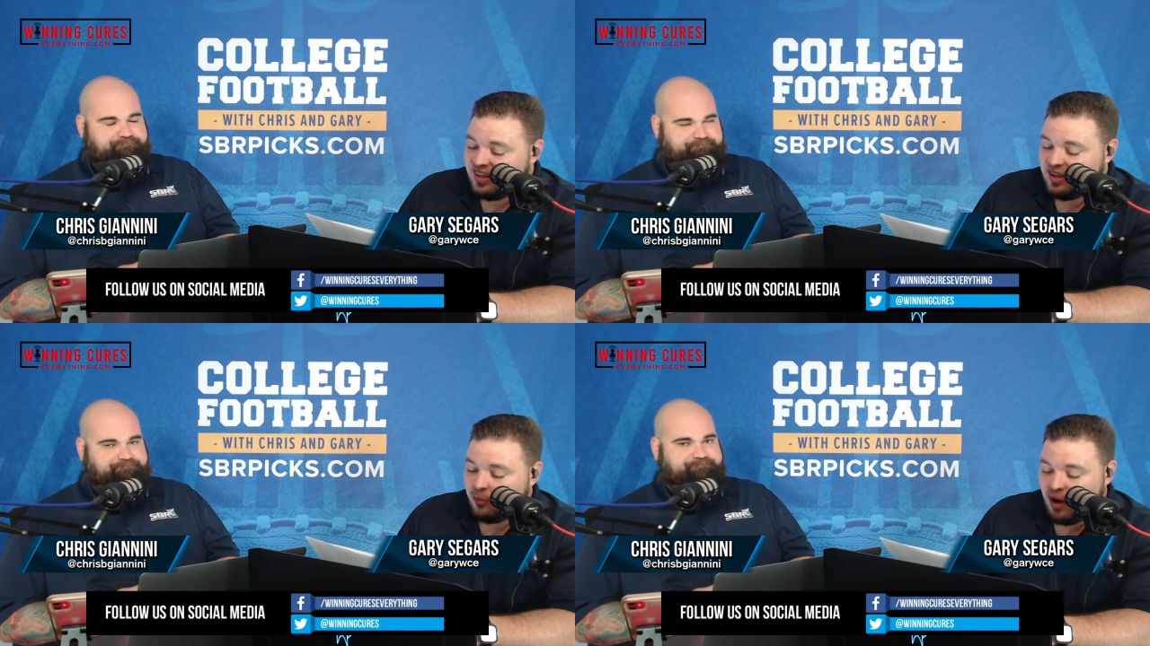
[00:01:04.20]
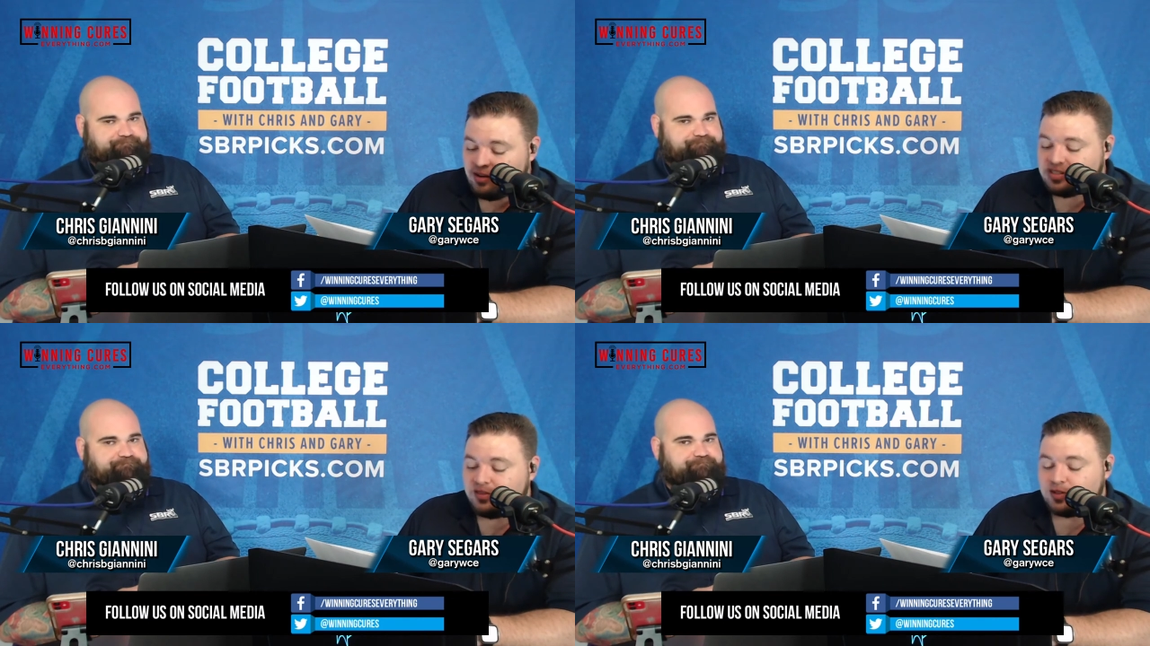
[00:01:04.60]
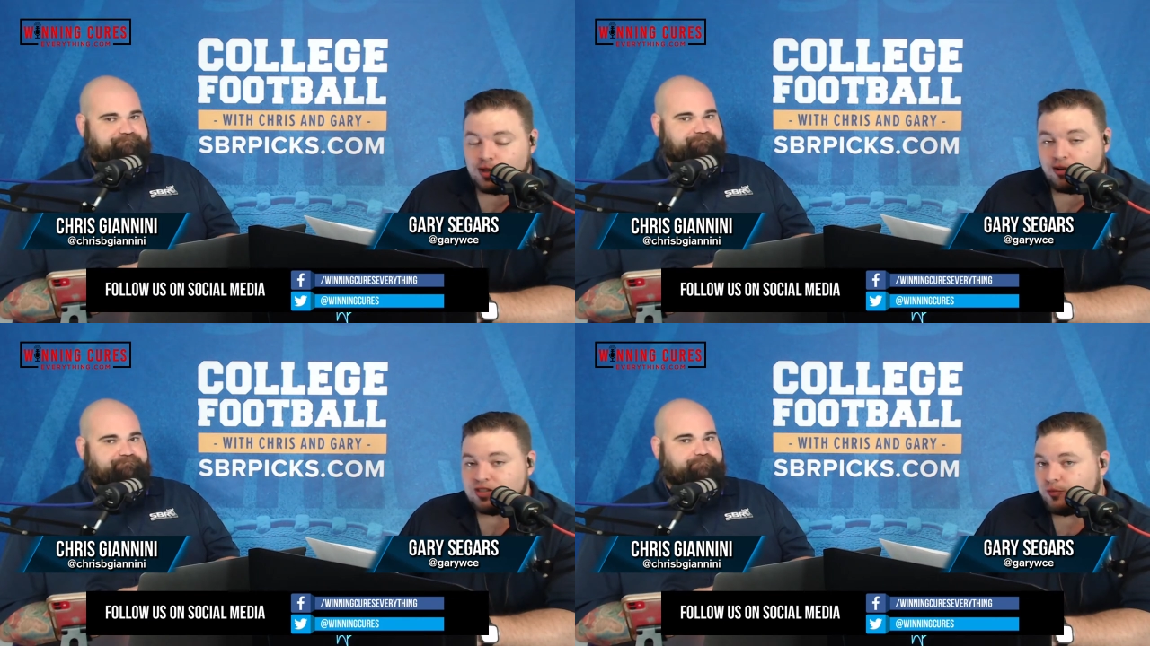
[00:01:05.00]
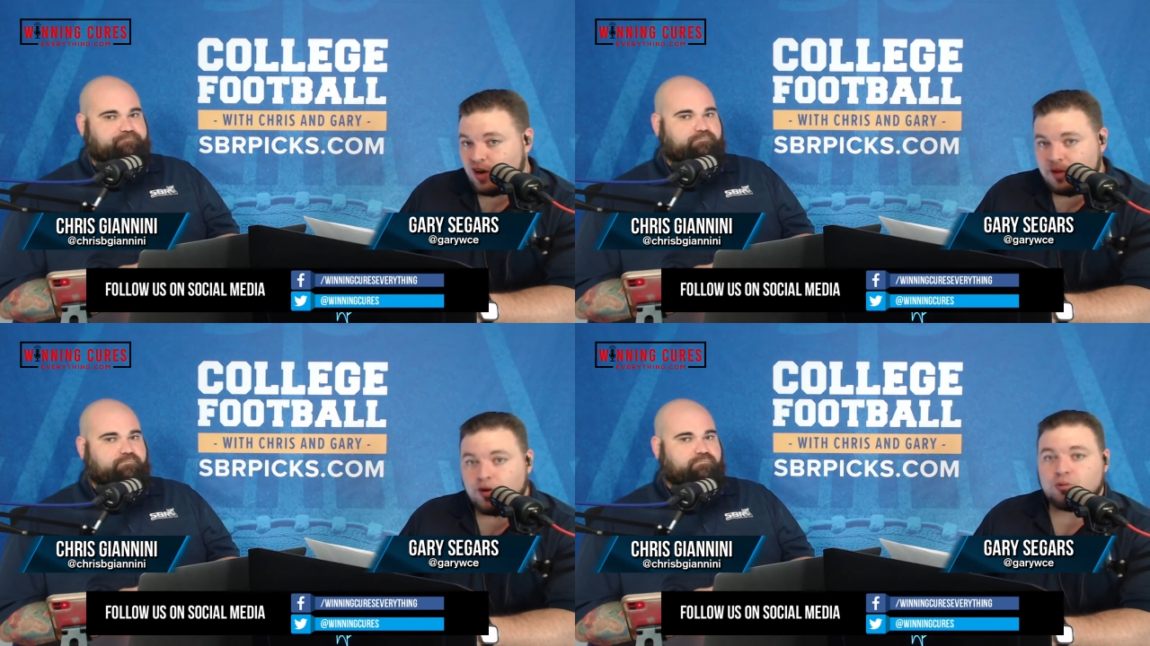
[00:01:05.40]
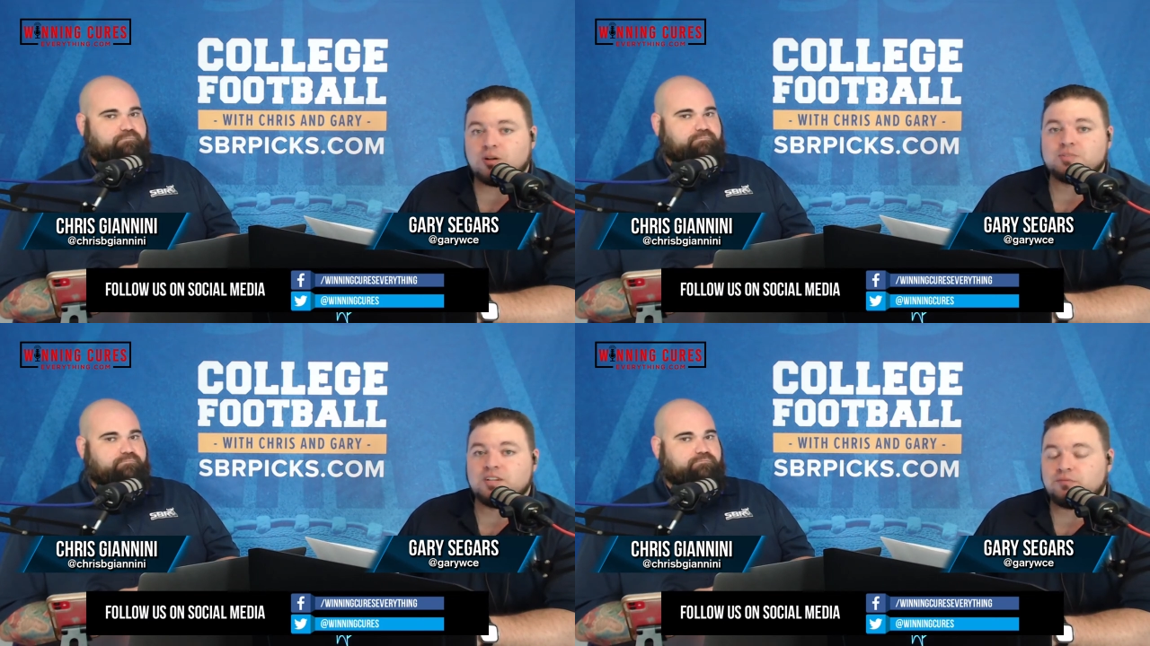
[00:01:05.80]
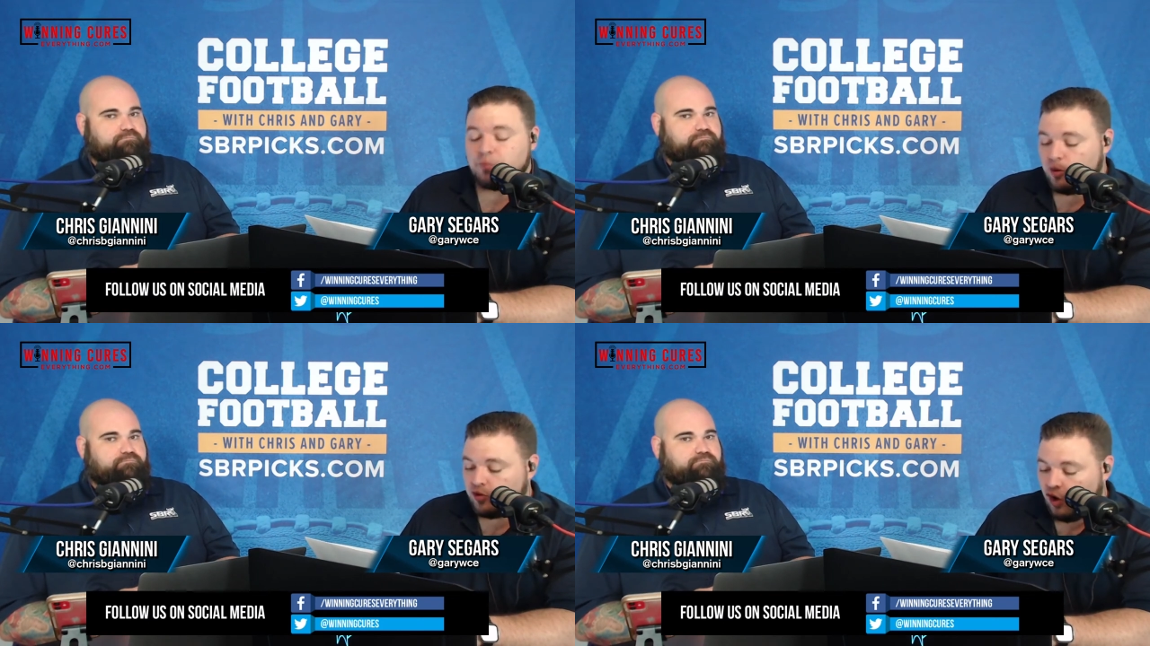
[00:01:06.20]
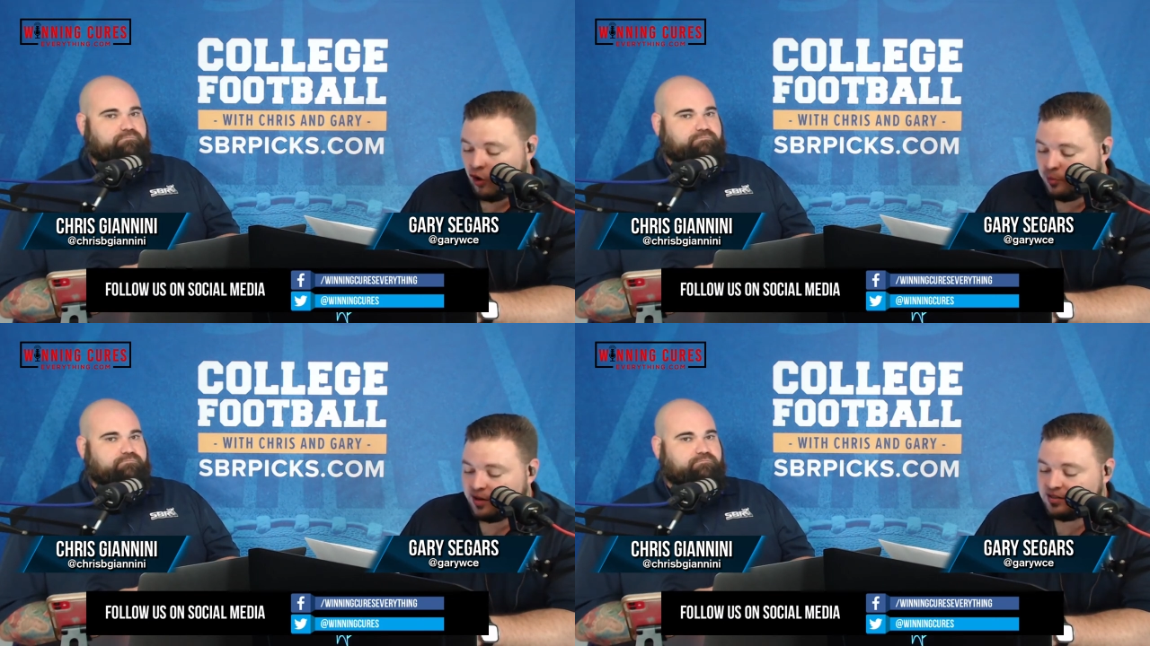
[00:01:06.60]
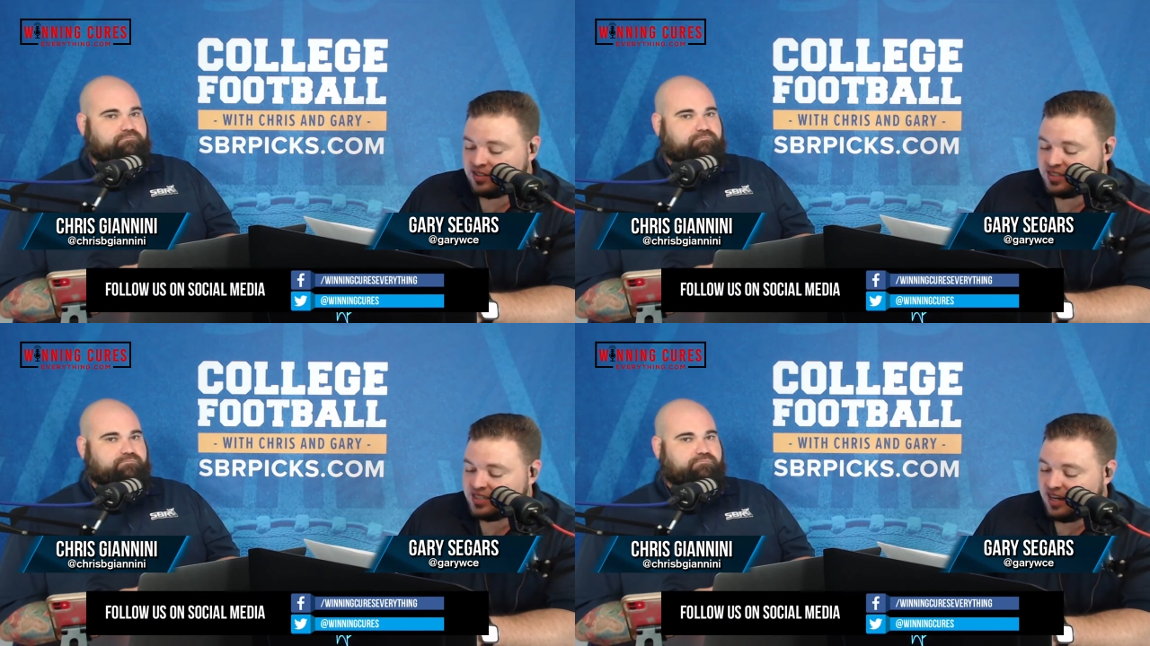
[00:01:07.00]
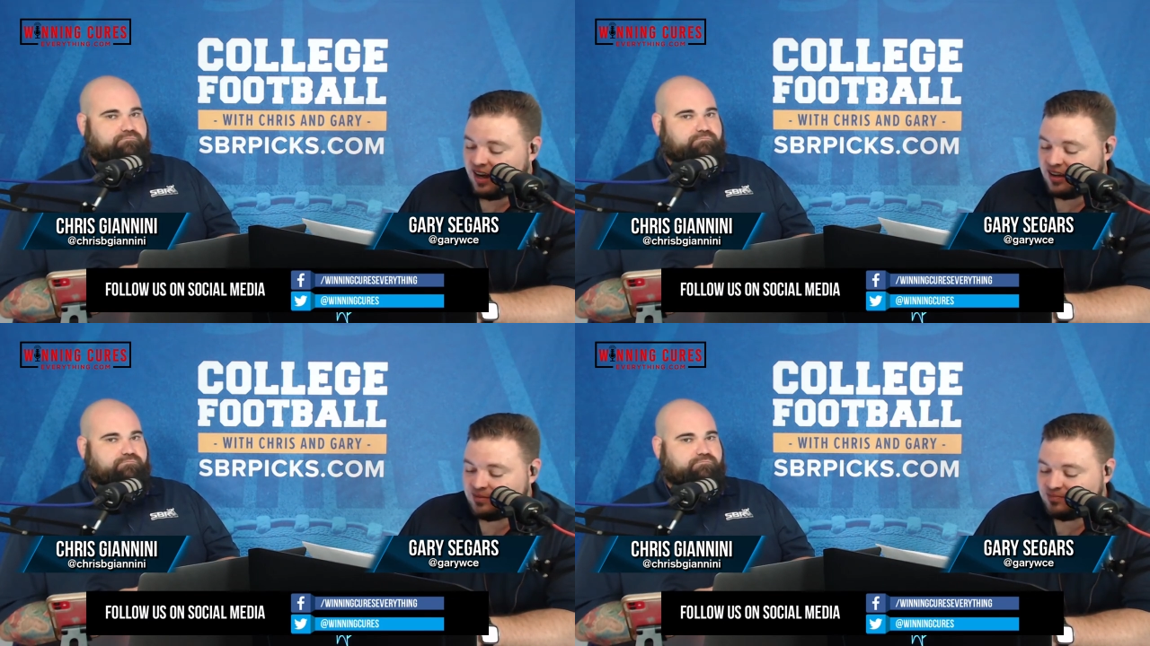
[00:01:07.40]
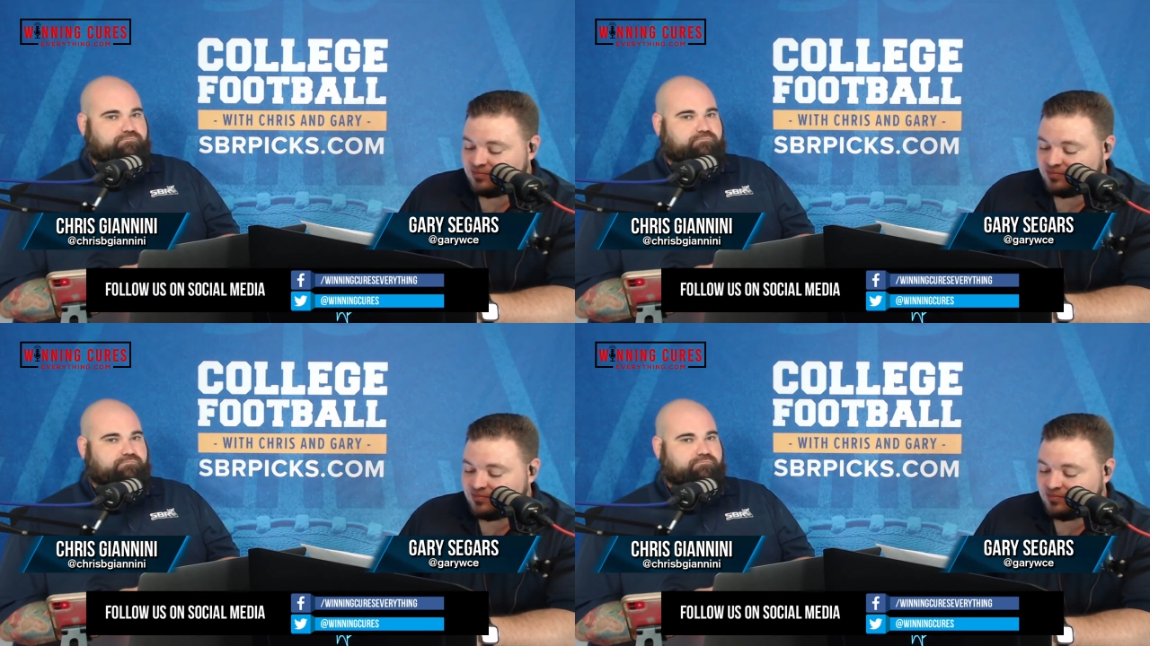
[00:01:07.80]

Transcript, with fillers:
Speaker 1: Yep. Wide receiver Charleston Rambo comes in from Oklahoma, uh,